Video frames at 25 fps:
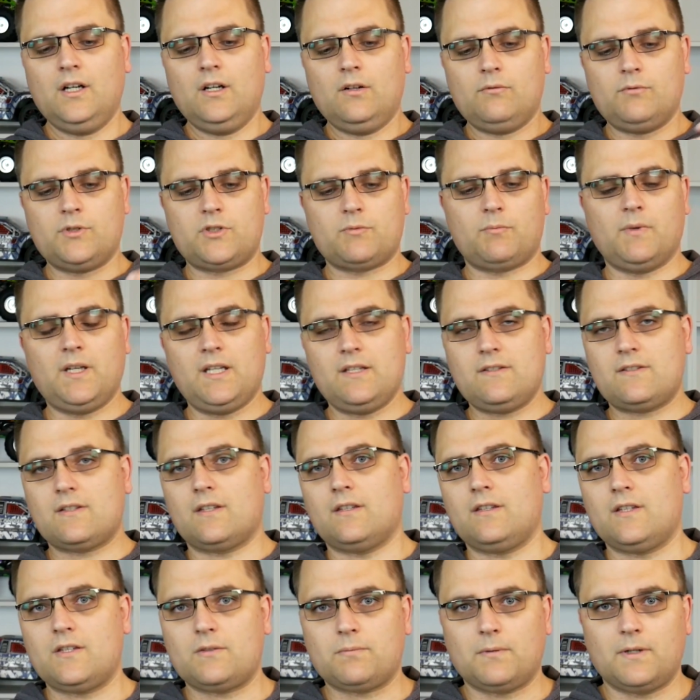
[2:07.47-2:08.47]
which means
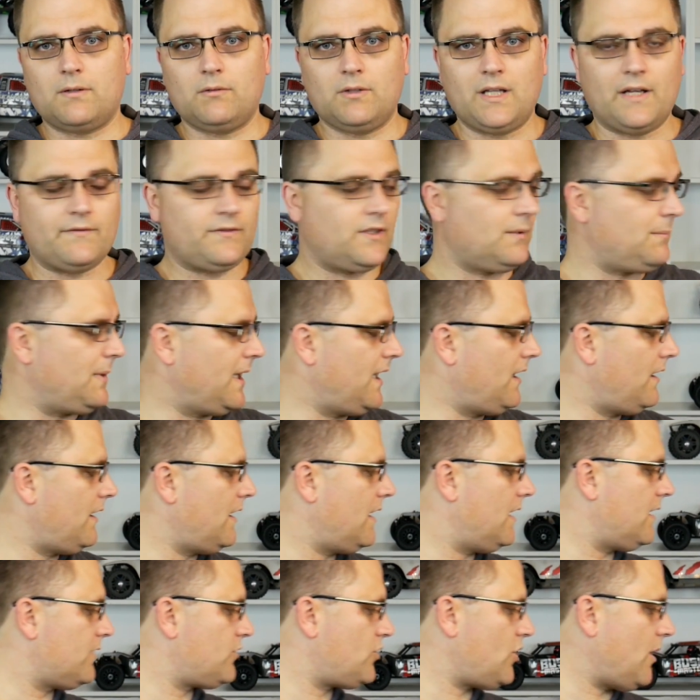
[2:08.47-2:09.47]
this one will have to be
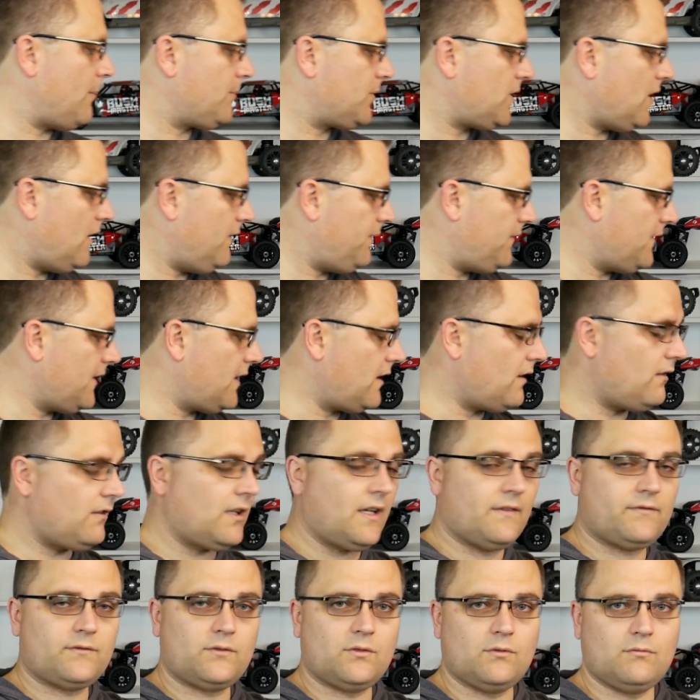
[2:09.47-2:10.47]
chopped off, and I'll
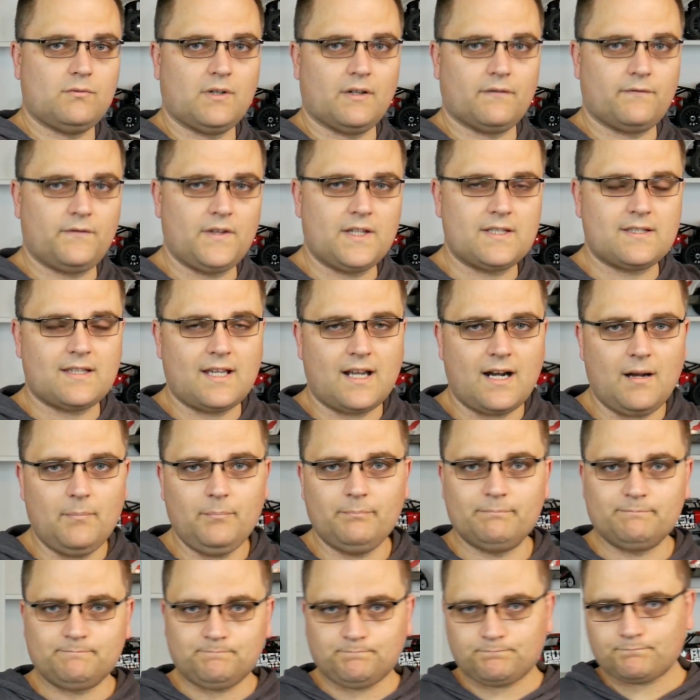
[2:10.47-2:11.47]
have to fix that
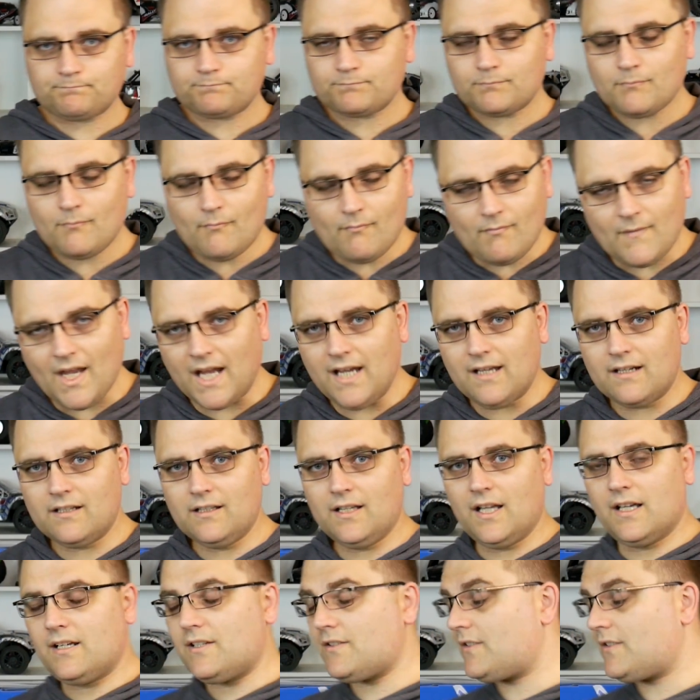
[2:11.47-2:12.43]
up at a later